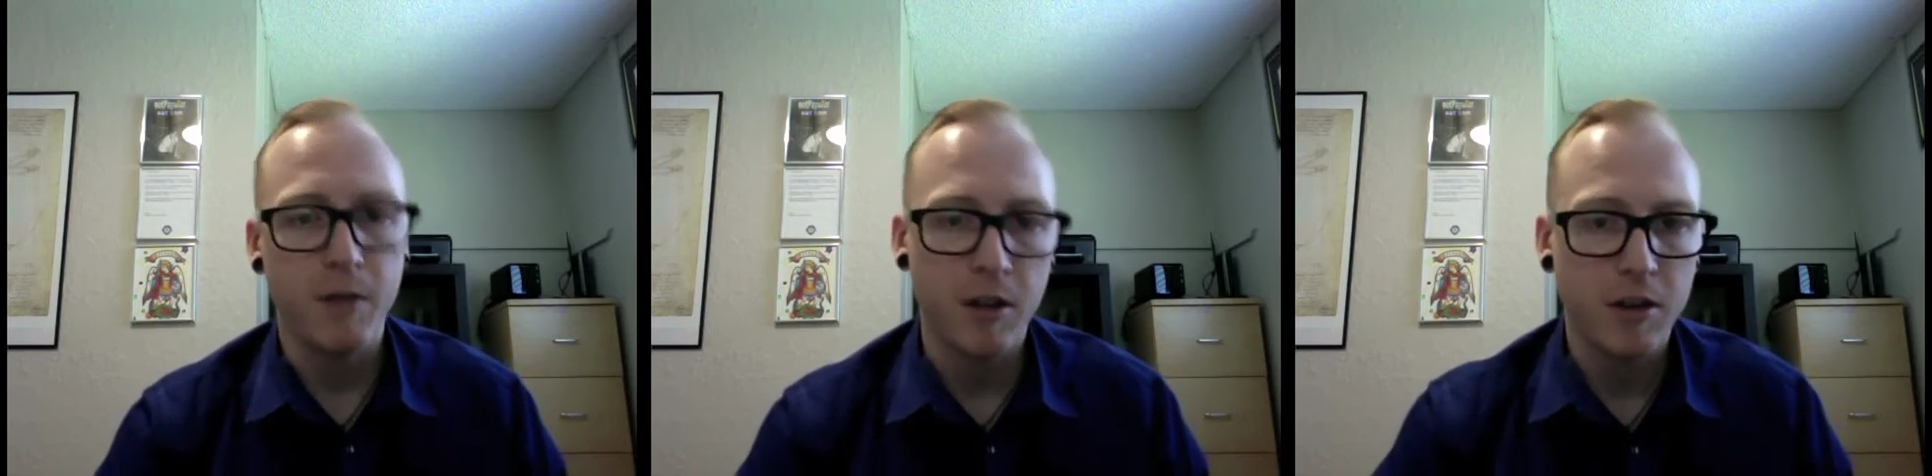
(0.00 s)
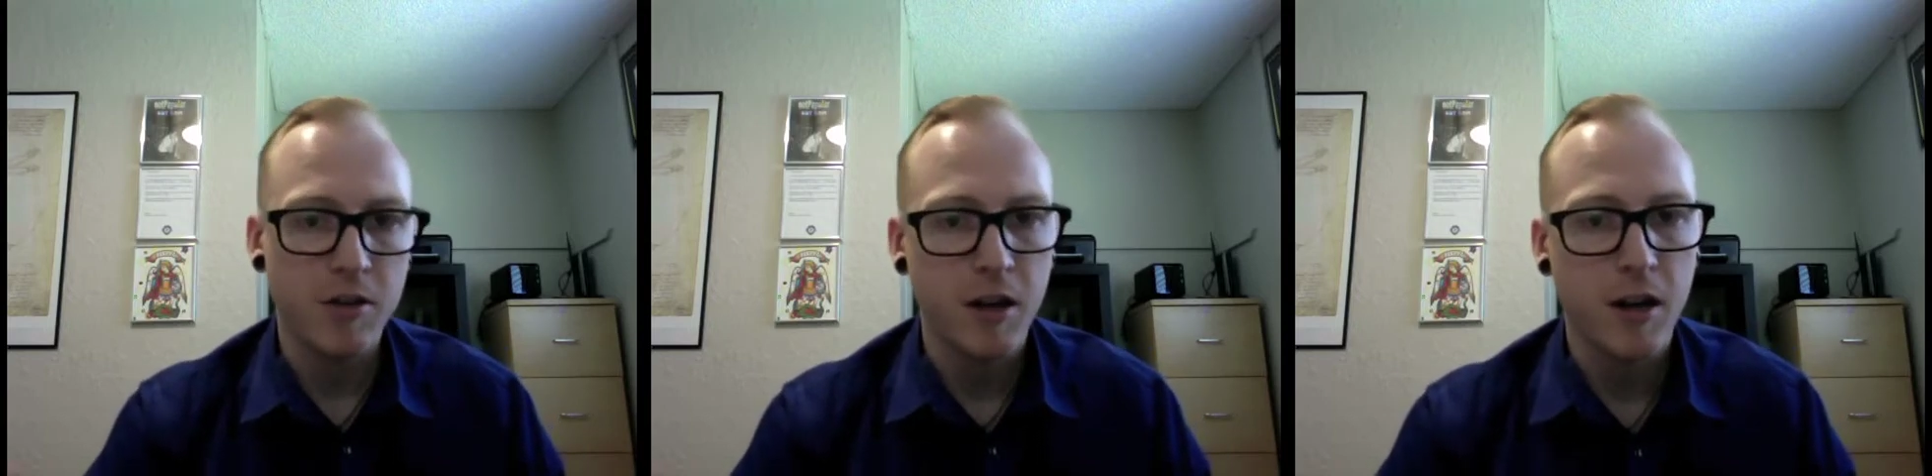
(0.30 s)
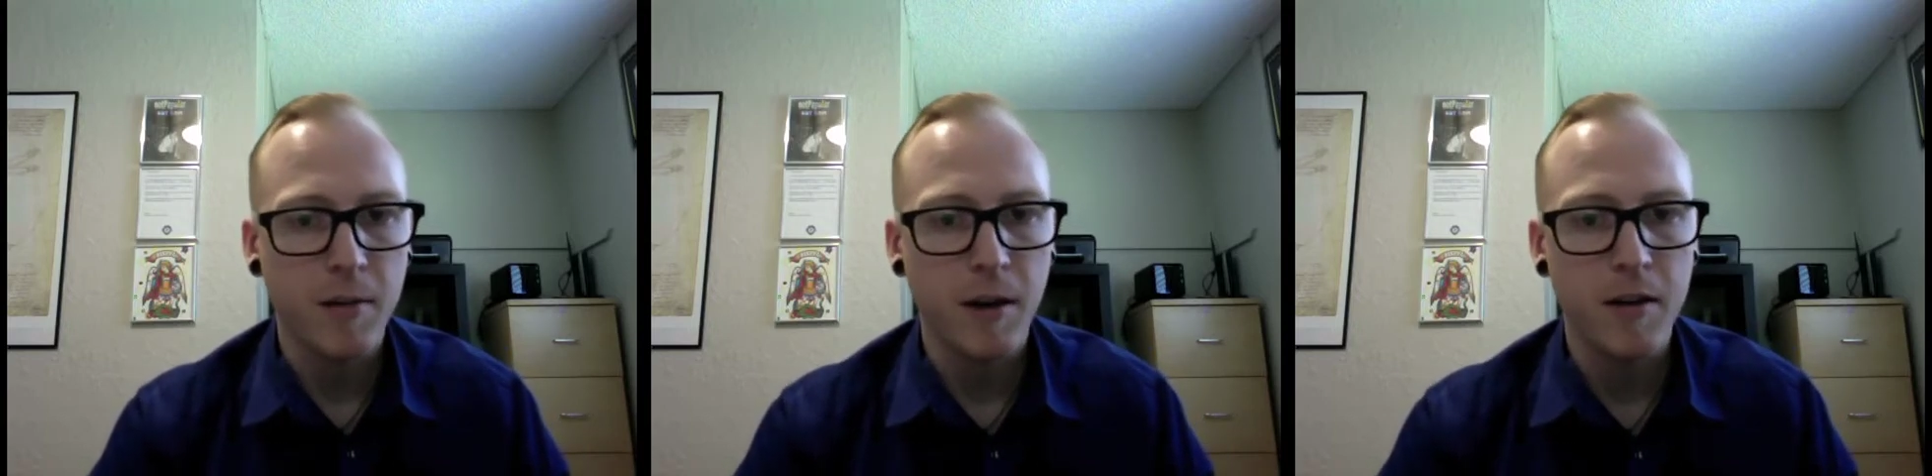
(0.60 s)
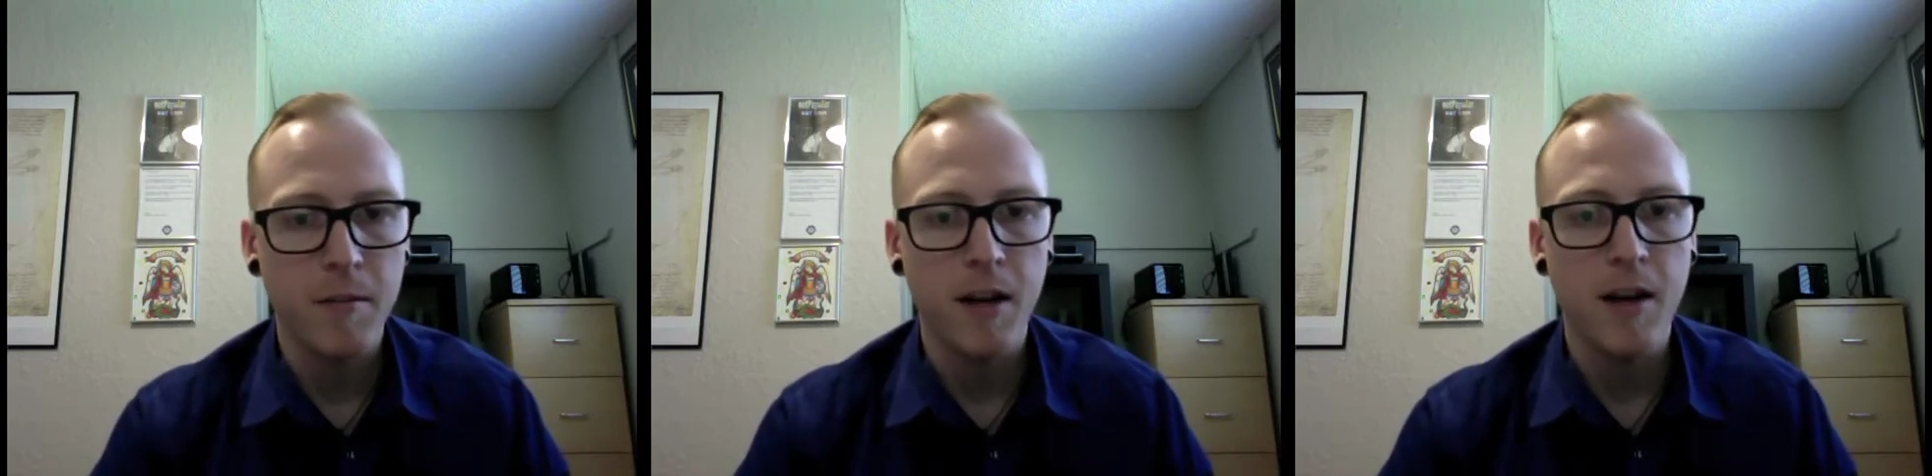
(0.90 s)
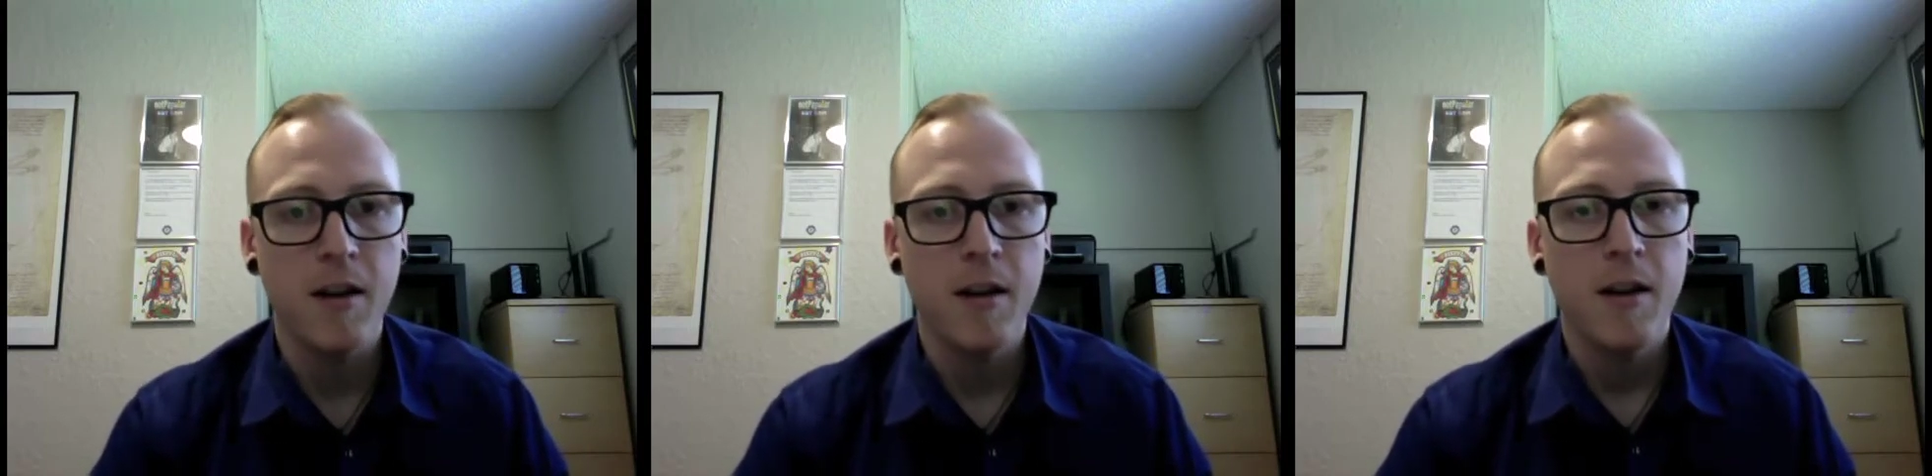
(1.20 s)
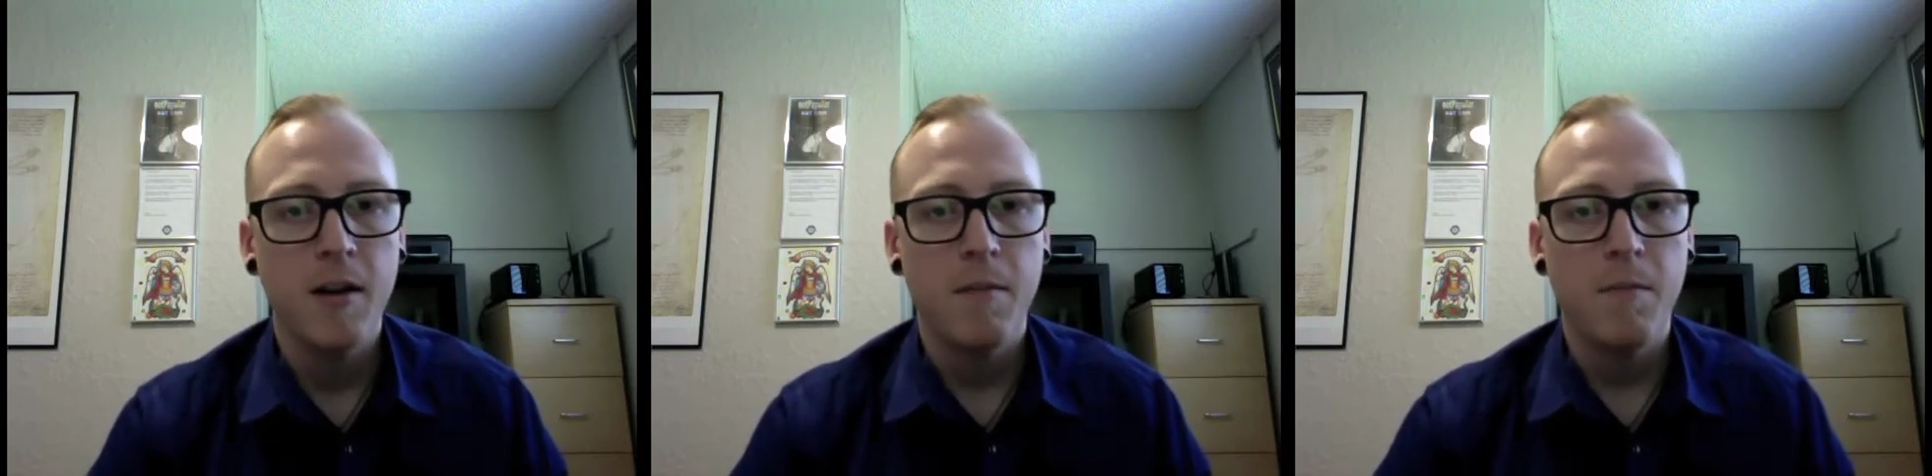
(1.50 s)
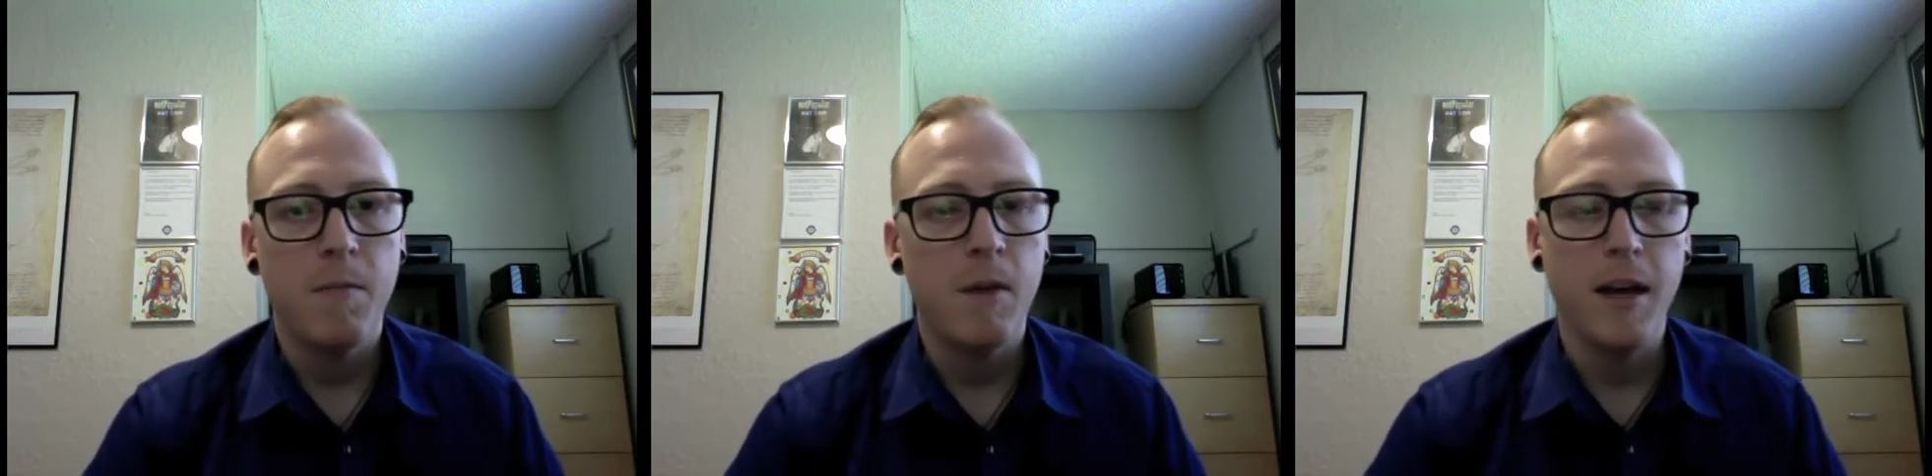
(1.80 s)
which I'll also talk about in a minute,
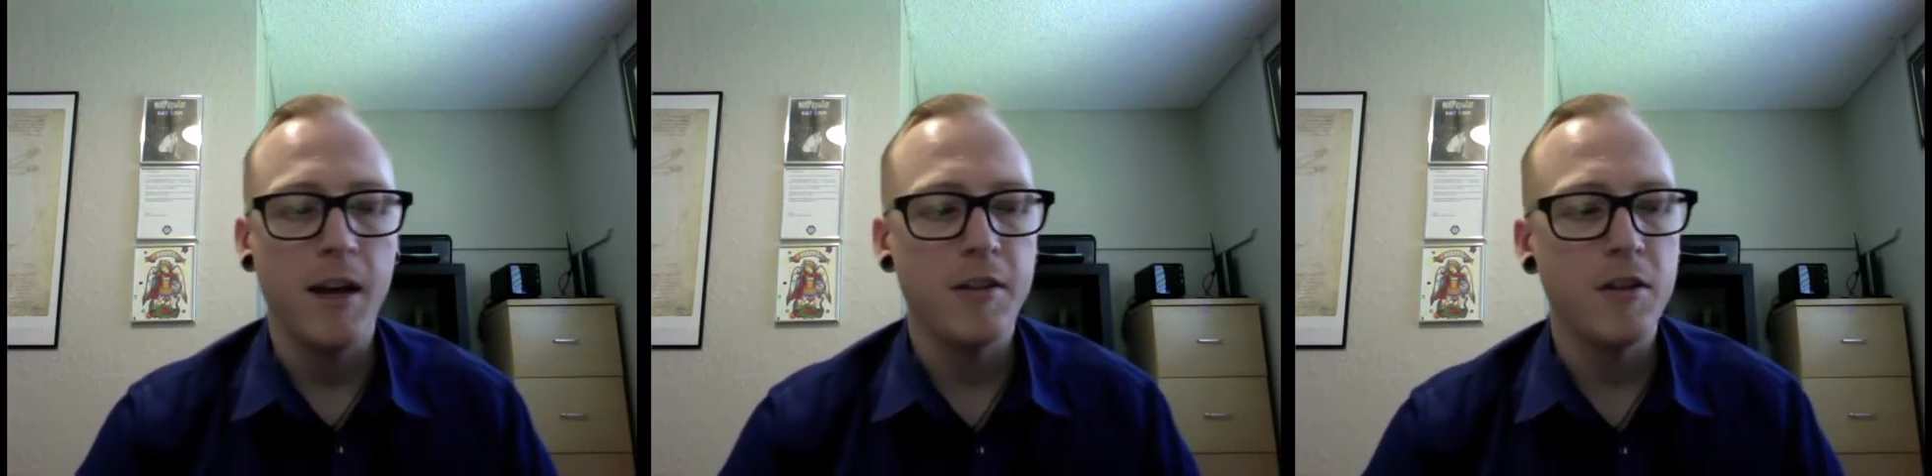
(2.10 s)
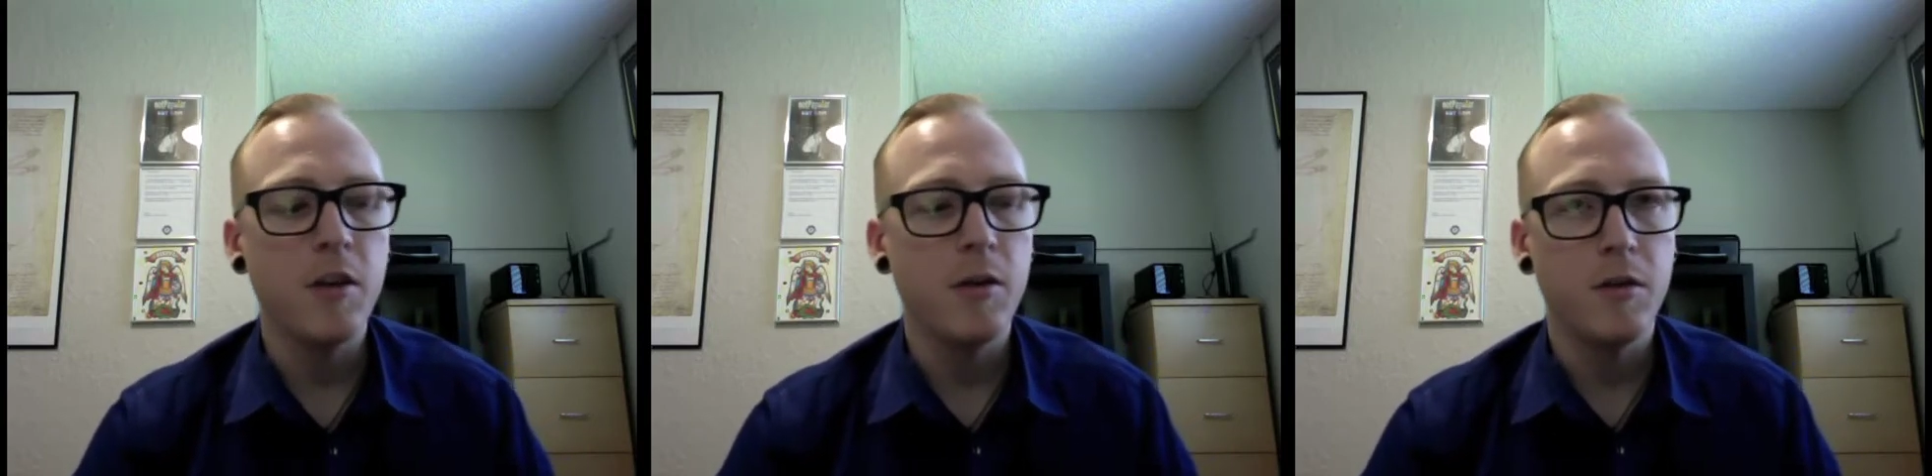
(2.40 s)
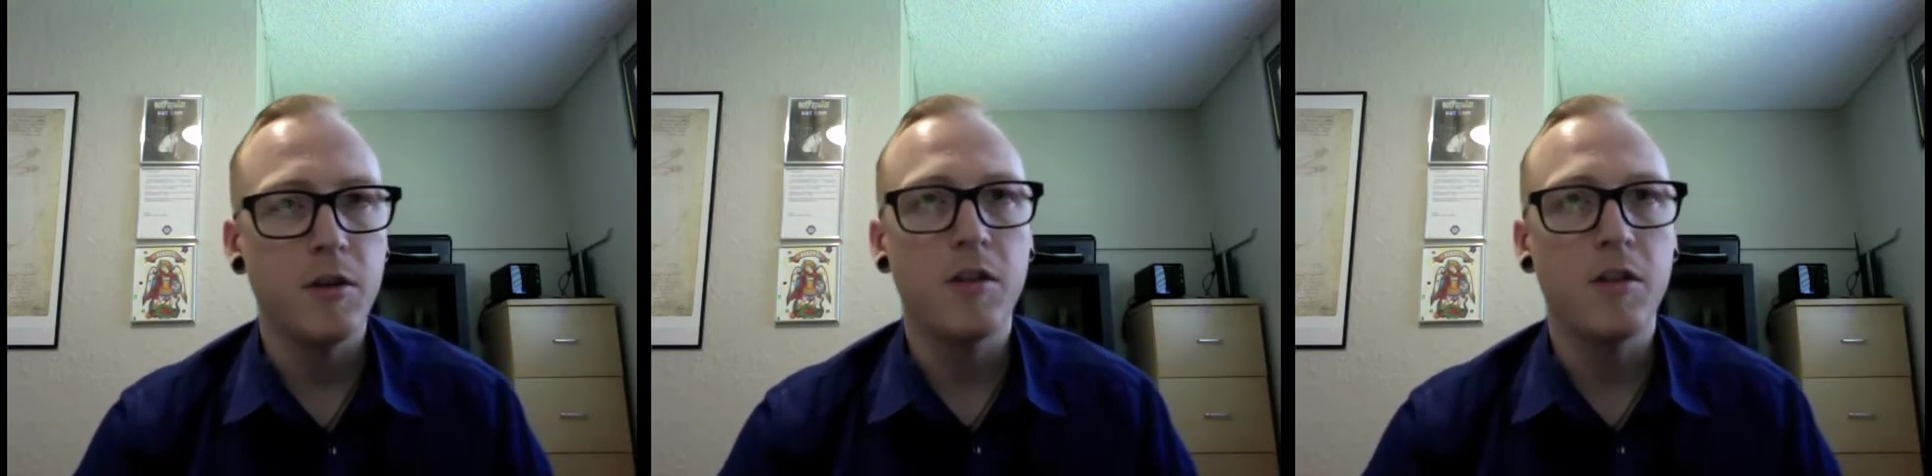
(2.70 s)
it's huge.